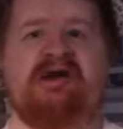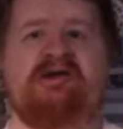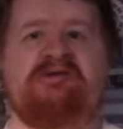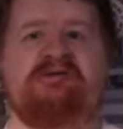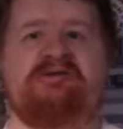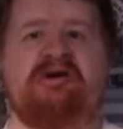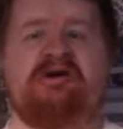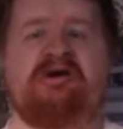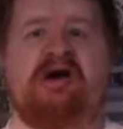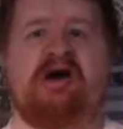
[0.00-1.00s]
and
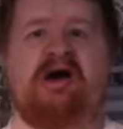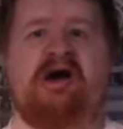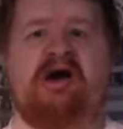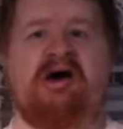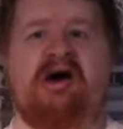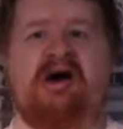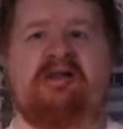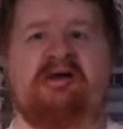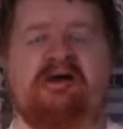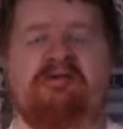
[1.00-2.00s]

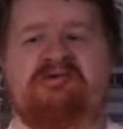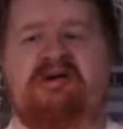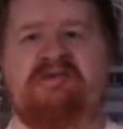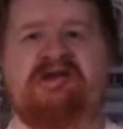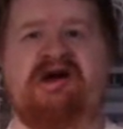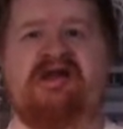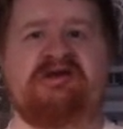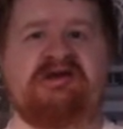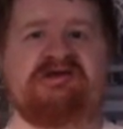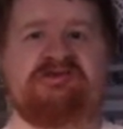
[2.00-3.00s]
made the
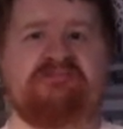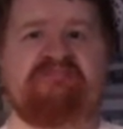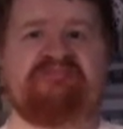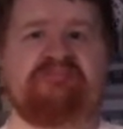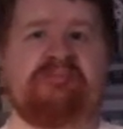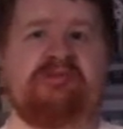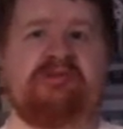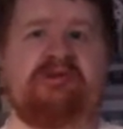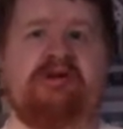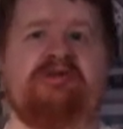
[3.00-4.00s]
allegation
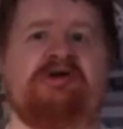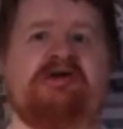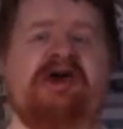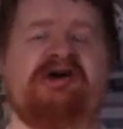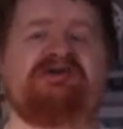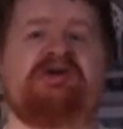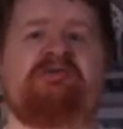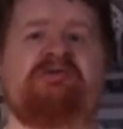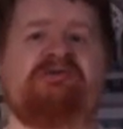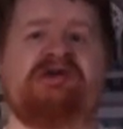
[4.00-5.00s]
that
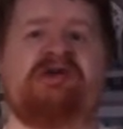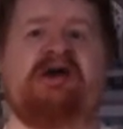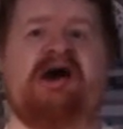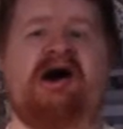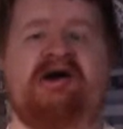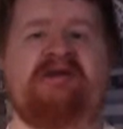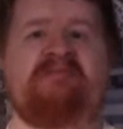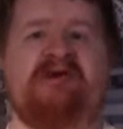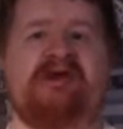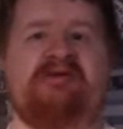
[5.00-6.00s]
SWE hadn't
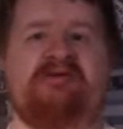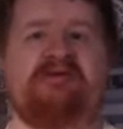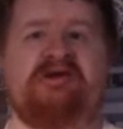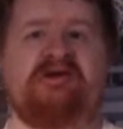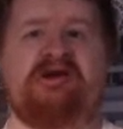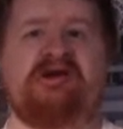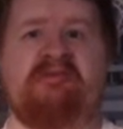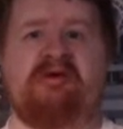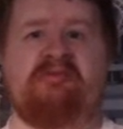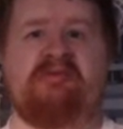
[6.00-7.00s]
paid the agreed
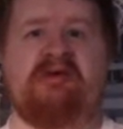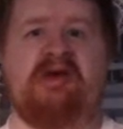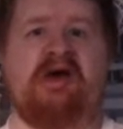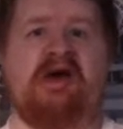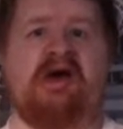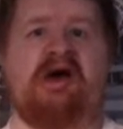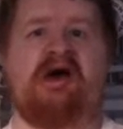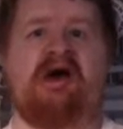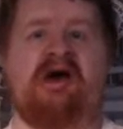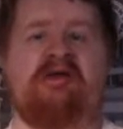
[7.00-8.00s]
amount,
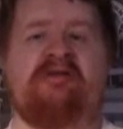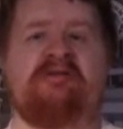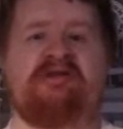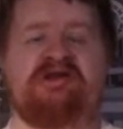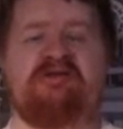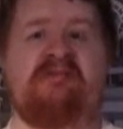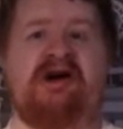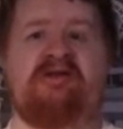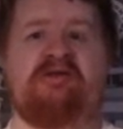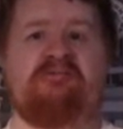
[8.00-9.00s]
and he
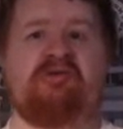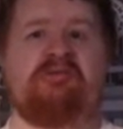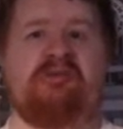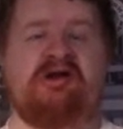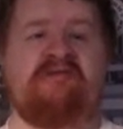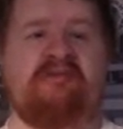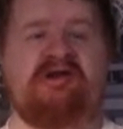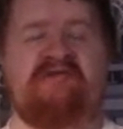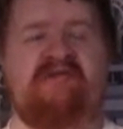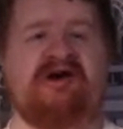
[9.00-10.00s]
demanded more money from him.
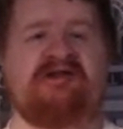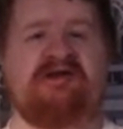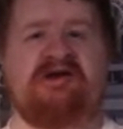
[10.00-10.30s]
In fact,